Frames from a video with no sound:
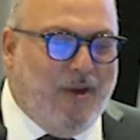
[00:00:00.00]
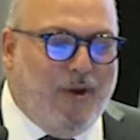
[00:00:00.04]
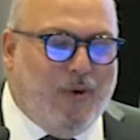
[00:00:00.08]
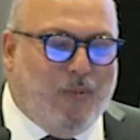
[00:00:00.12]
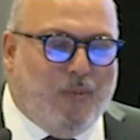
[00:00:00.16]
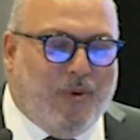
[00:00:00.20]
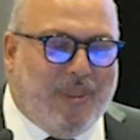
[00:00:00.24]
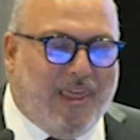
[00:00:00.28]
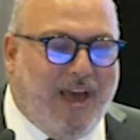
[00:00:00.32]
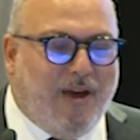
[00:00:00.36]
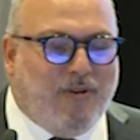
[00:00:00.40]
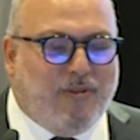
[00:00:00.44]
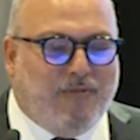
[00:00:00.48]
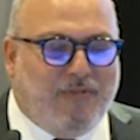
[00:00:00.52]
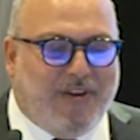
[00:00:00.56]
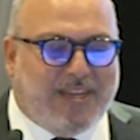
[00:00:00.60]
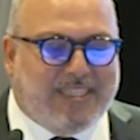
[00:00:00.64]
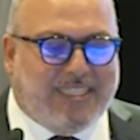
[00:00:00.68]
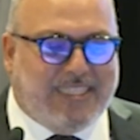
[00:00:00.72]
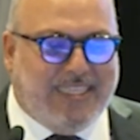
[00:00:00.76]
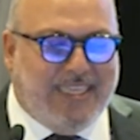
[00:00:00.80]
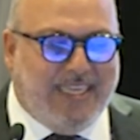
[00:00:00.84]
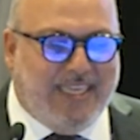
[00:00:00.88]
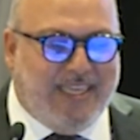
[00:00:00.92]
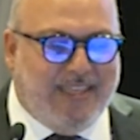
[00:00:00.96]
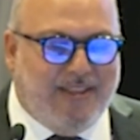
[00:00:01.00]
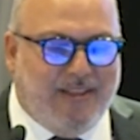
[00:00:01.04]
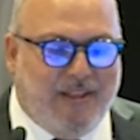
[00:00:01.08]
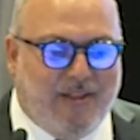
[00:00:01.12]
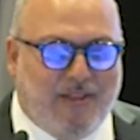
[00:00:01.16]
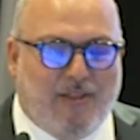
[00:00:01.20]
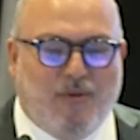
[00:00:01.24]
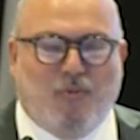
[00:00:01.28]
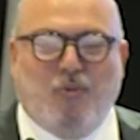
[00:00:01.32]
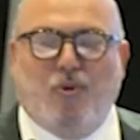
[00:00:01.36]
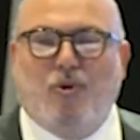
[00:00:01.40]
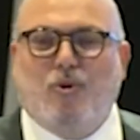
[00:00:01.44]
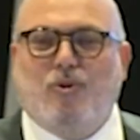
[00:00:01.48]
Without vaccine,
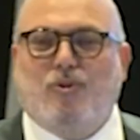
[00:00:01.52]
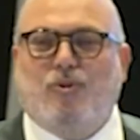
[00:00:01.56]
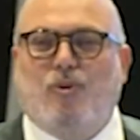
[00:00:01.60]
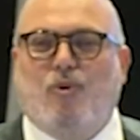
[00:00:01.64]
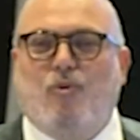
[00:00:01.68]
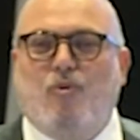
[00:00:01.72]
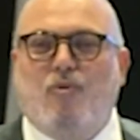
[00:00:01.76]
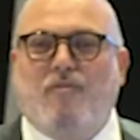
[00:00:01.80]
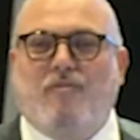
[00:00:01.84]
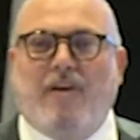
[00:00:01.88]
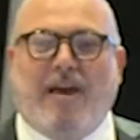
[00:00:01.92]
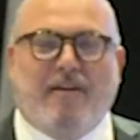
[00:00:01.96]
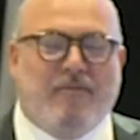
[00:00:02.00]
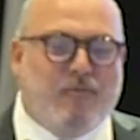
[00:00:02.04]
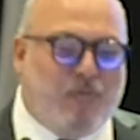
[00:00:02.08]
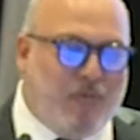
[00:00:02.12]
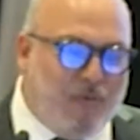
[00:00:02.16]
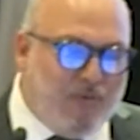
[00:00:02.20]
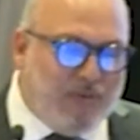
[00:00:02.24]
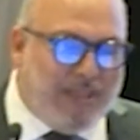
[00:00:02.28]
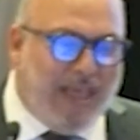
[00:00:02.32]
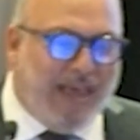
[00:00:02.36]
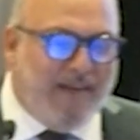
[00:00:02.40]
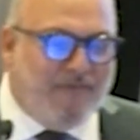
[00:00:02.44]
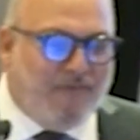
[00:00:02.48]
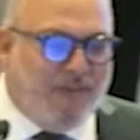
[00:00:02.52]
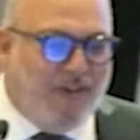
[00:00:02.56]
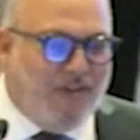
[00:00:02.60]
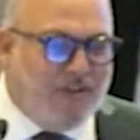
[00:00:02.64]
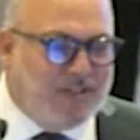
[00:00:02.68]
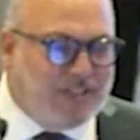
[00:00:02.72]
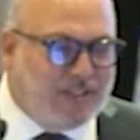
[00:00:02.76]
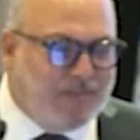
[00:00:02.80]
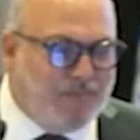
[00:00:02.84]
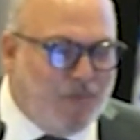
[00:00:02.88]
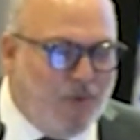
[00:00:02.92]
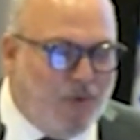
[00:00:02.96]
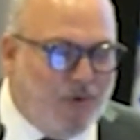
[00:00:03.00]
the world would have
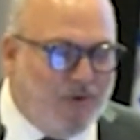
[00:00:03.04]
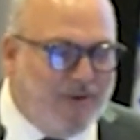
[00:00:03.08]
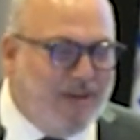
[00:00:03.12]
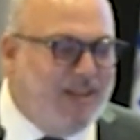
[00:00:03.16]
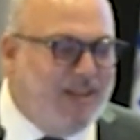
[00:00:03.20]
lost more